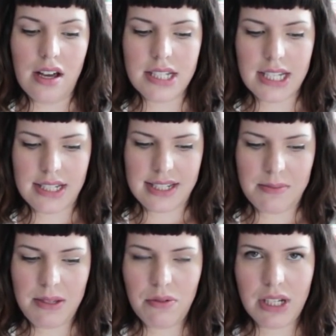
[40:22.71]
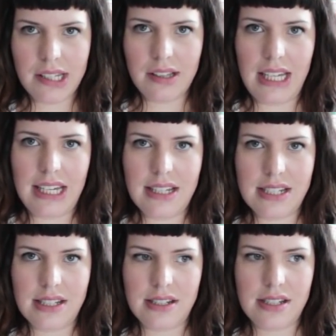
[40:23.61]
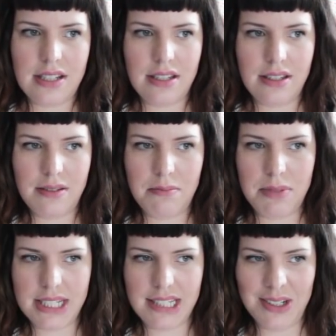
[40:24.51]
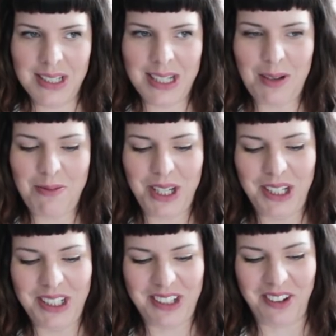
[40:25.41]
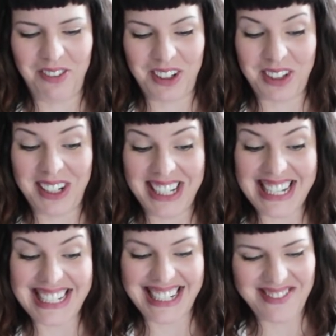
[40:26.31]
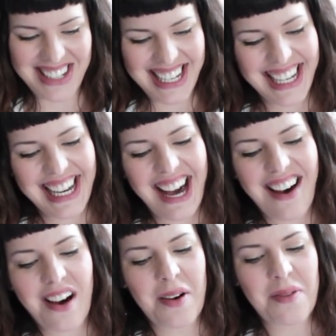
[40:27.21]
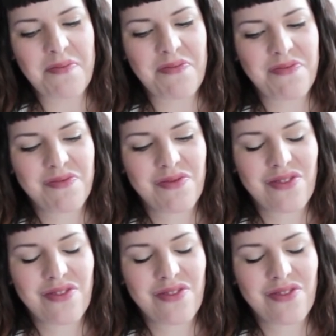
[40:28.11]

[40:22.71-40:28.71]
tend to be running late and busy on the computer for quite a time. And